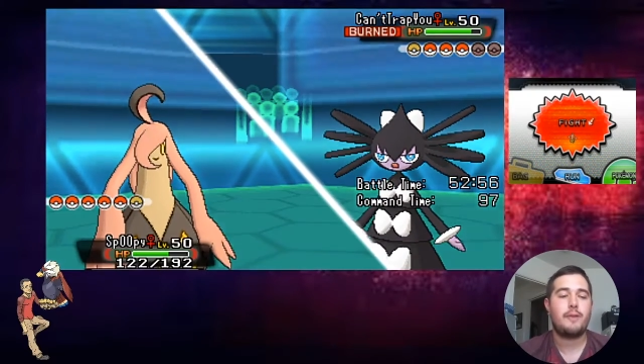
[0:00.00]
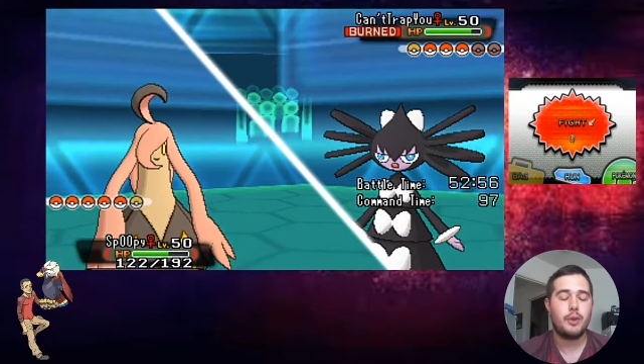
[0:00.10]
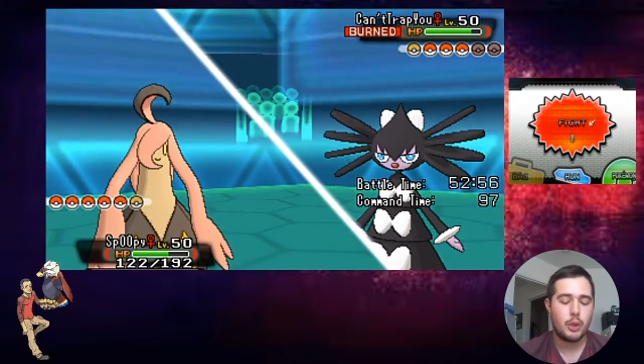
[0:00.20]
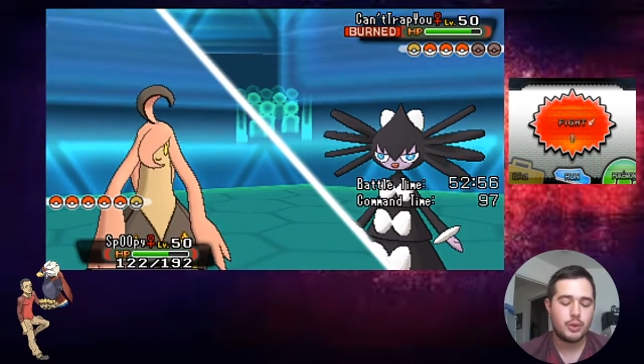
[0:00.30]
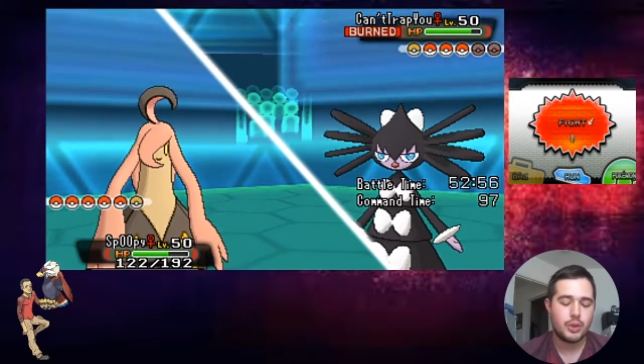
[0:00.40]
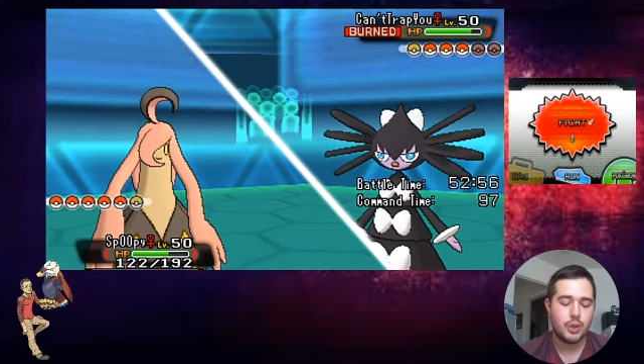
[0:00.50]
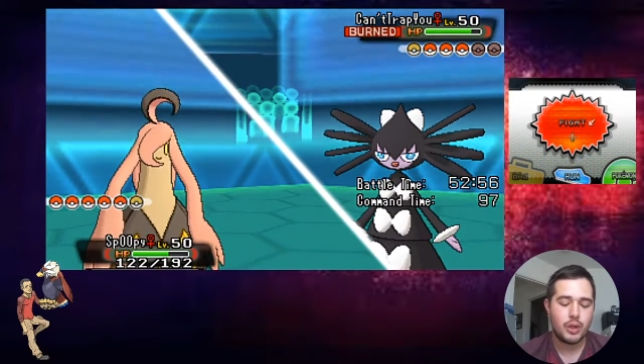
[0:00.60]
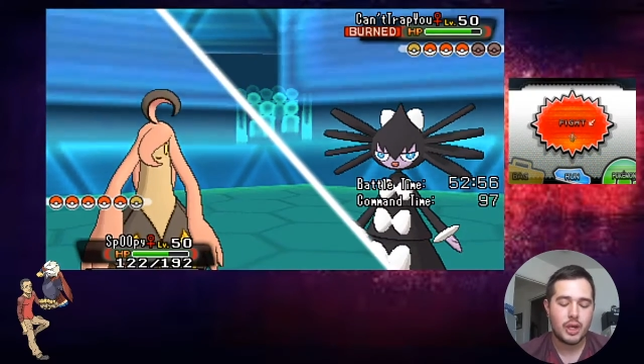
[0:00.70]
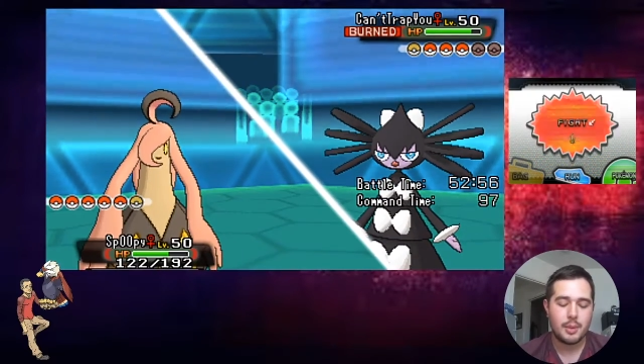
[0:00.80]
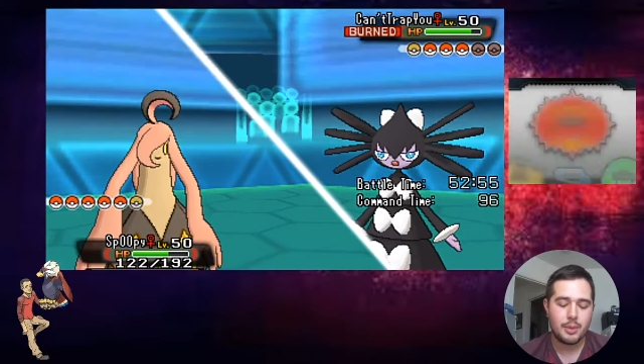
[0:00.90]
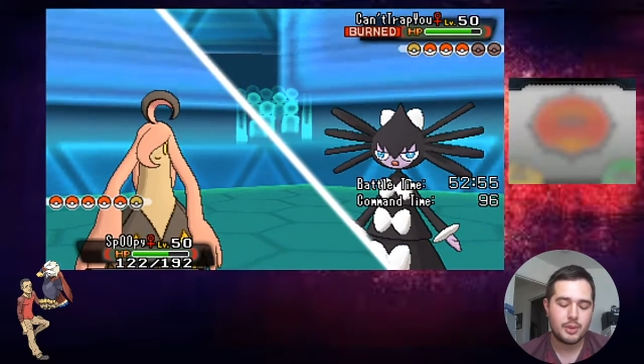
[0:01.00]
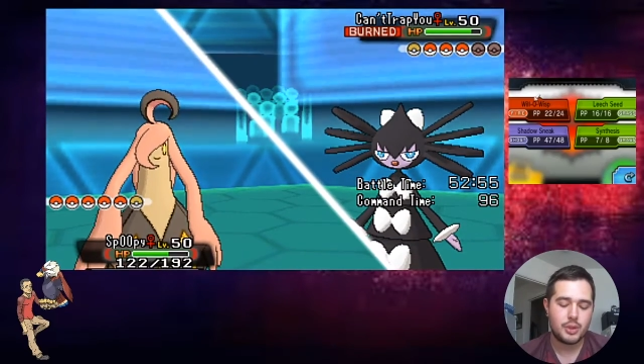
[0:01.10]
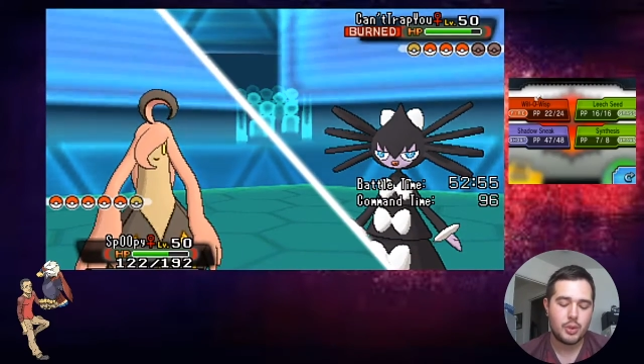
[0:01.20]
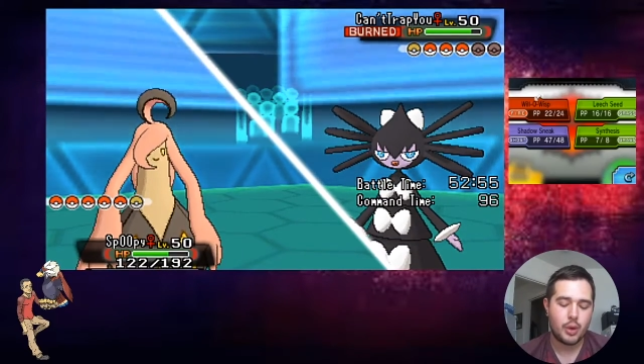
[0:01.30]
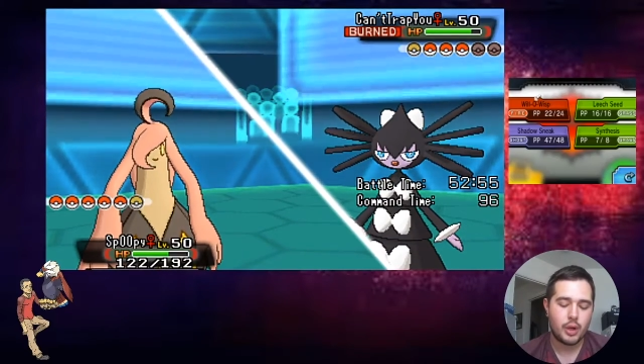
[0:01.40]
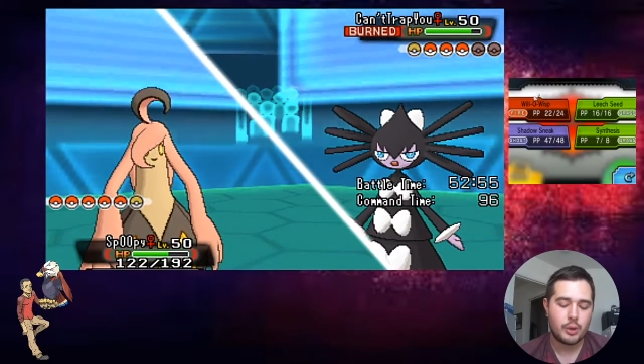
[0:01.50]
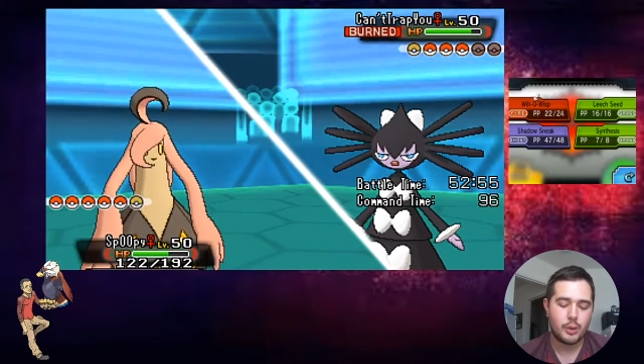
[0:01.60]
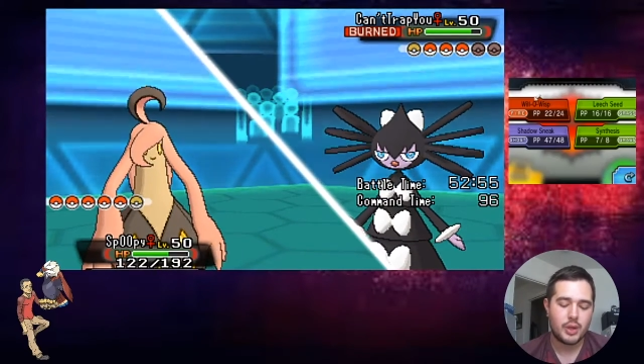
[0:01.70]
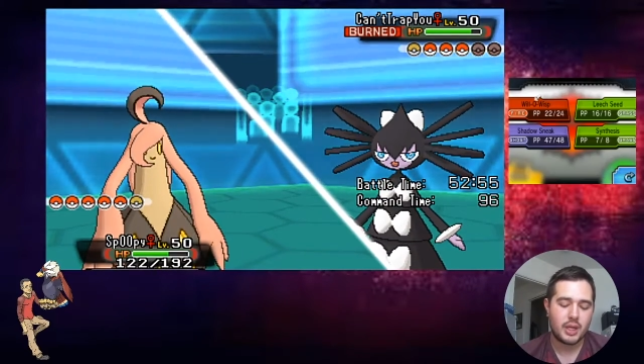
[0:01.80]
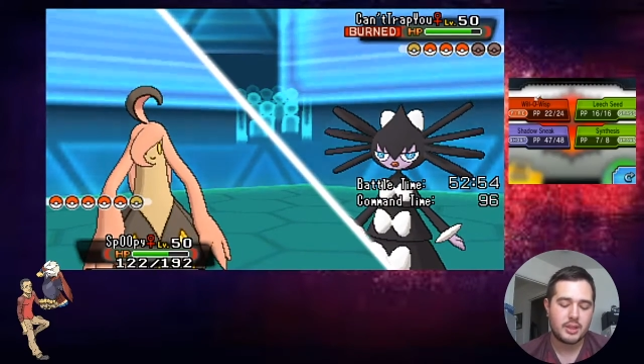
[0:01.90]
Float Soul, and I'm able to hurt other
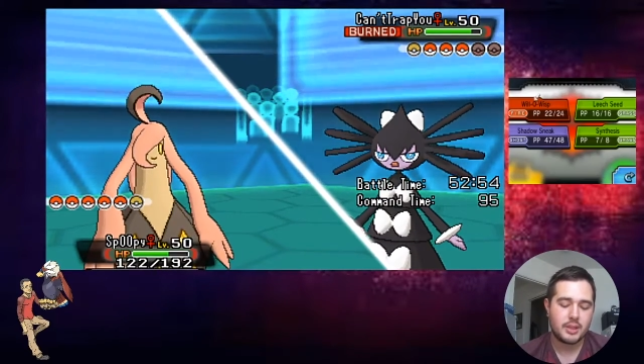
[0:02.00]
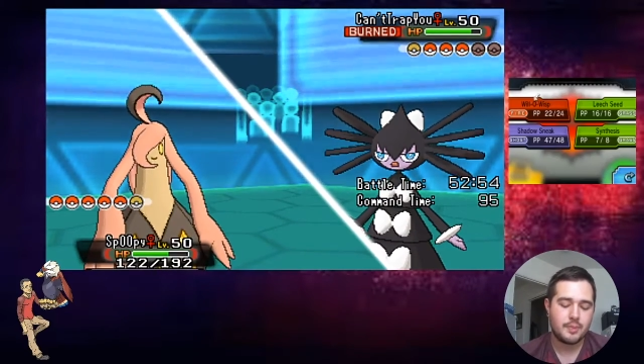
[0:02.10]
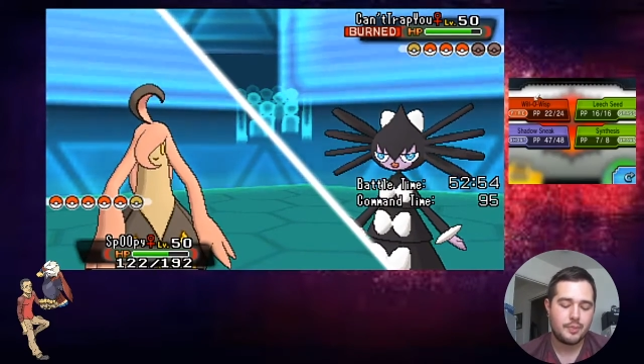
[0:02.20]
things.